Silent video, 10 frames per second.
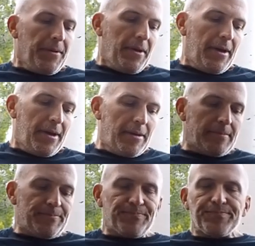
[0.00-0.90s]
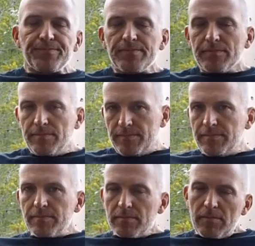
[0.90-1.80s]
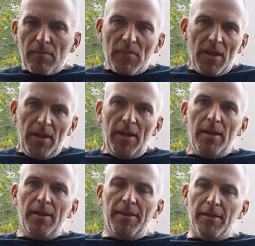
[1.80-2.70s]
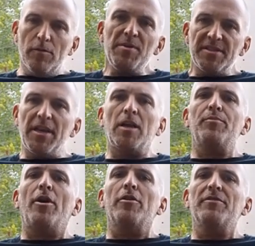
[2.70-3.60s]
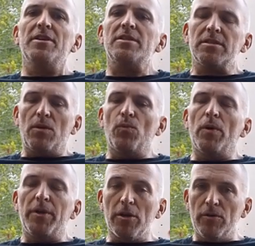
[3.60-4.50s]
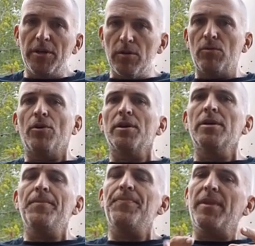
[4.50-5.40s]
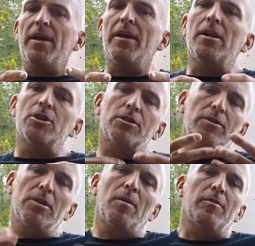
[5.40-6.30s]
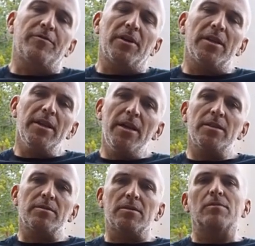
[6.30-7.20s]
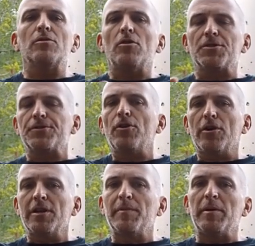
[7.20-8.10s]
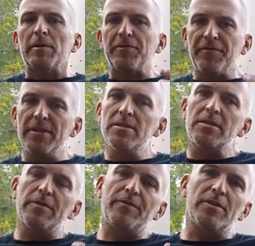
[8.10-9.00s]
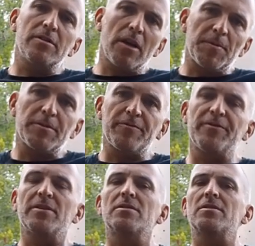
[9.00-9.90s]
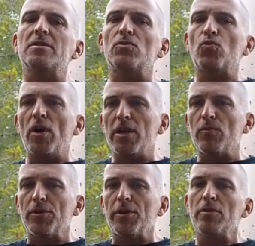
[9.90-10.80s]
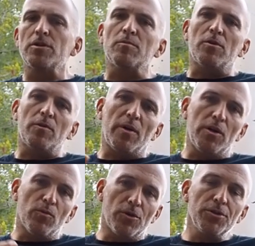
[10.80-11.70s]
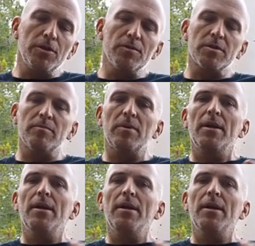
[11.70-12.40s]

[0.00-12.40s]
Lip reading: There will be a second part of this where we go in the water, and I'll show you a couple of techniques. I'll also talk a little bit about fins, different types of fins, and why you want to use them or why you won't use them.